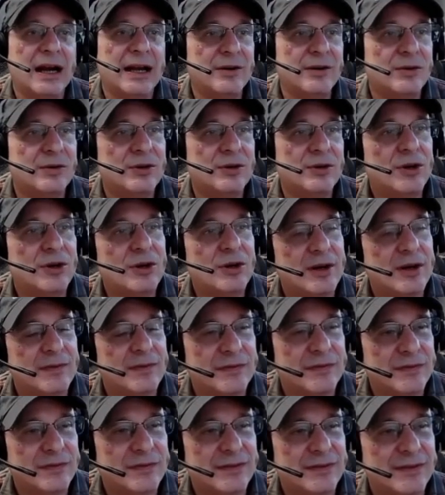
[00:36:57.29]
I don't
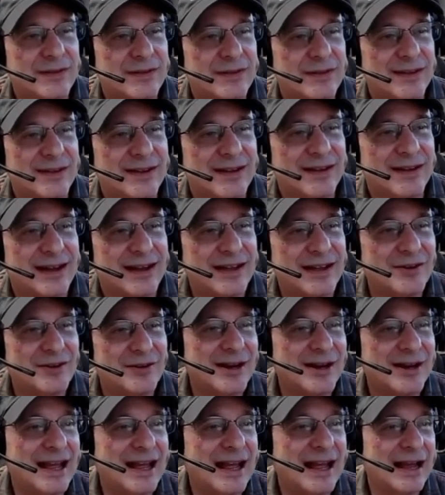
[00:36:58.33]
cough. I
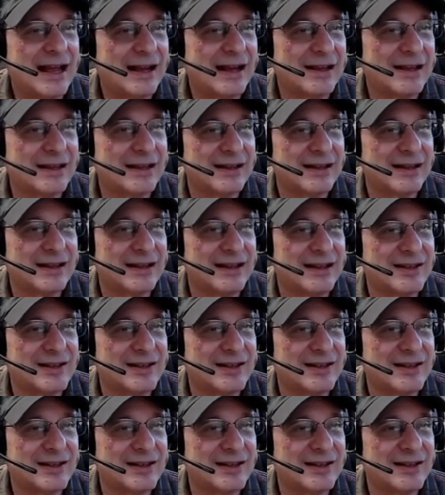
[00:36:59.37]
don't hack.